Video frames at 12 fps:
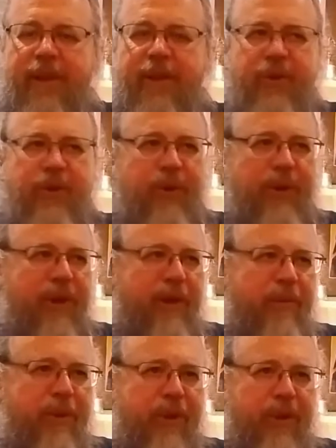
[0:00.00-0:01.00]
inserting
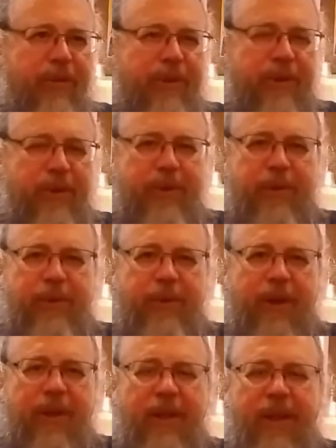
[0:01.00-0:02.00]
himself into
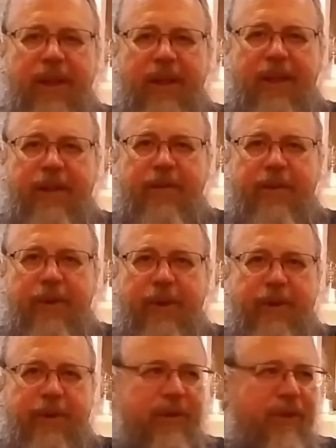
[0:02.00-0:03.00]
uh, into
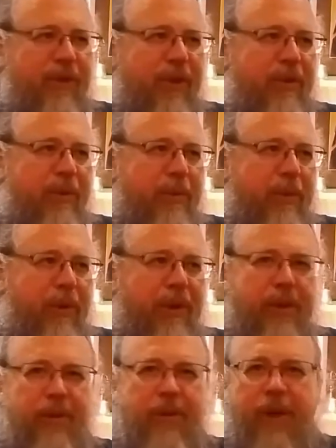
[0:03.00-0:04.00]
various and sundry
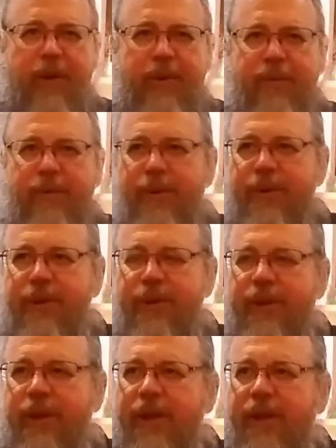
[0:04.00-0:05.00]
political
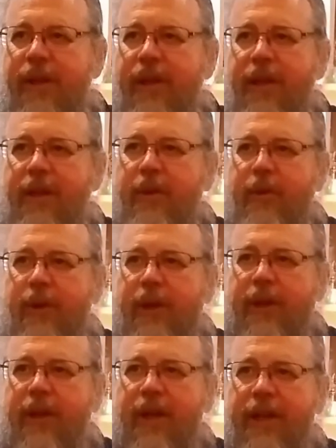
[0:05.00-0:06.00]
controversies, like the whole
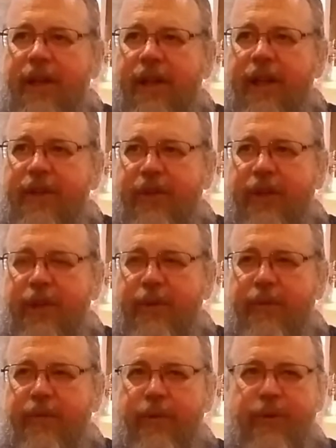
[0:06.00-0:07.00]
iconoclast
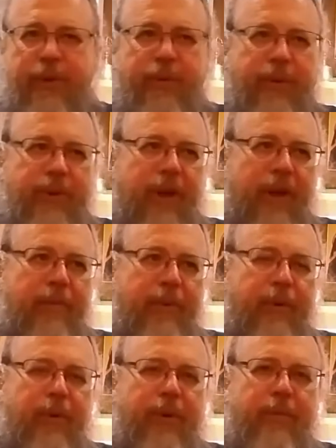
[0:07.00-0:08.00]
controversy, which got him
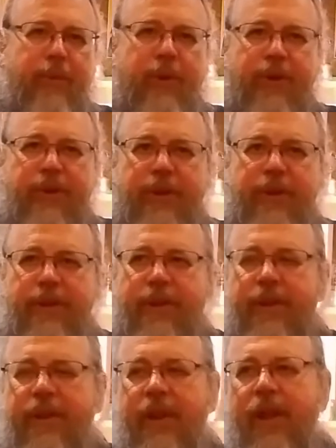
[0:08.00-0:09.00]
thrown in prison
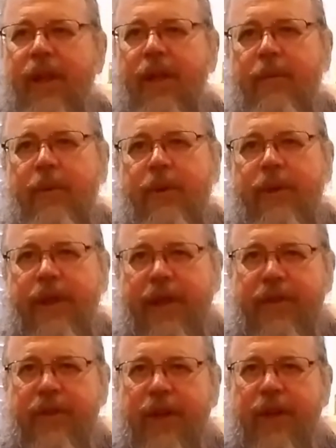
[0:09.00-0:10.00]
and put in
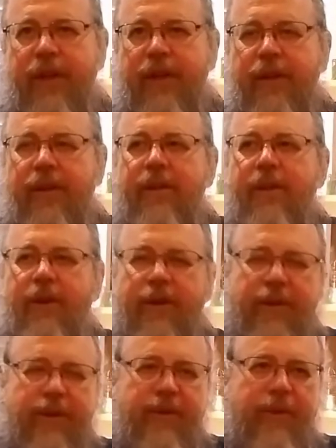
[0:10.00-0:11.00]
exile, and
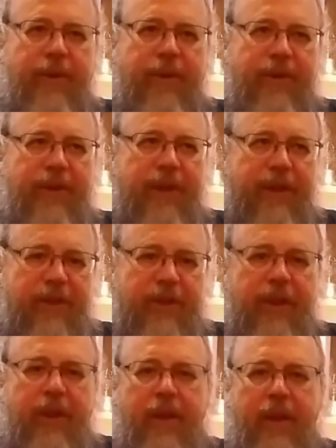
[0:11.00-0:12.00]
all of these various things.